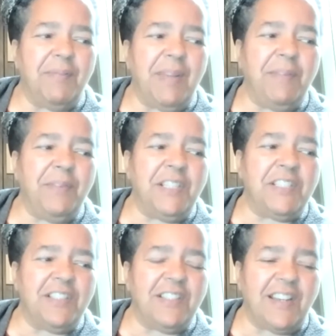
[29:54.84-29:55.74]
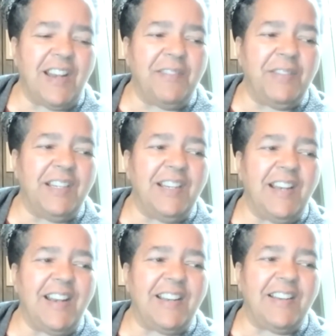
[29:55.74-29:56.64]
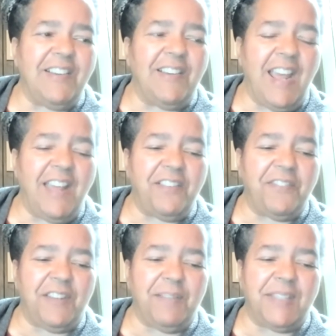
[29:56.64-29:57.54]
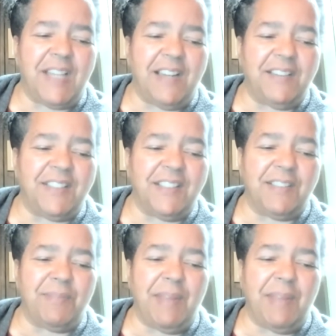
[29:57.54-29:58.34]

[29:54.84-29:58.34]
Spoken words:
maybe we should, I mean, you know, Heather flips houses.